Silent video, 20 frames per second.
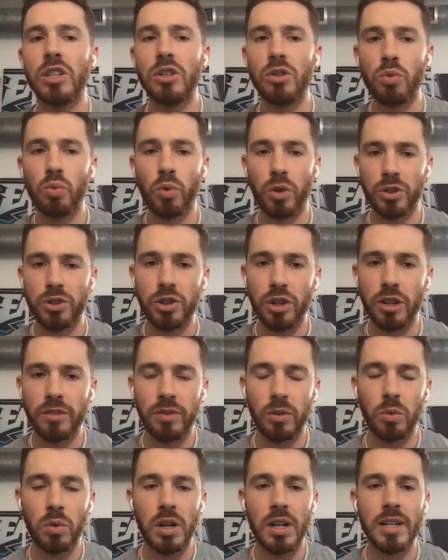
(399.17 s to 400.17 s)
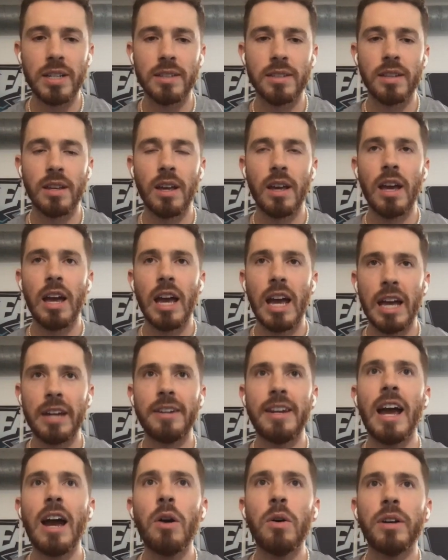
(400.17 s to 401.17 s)
you weren't sure if it was, and
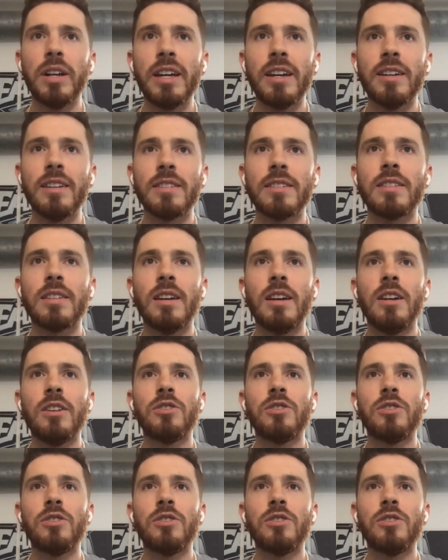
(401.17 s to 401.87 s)
now it is.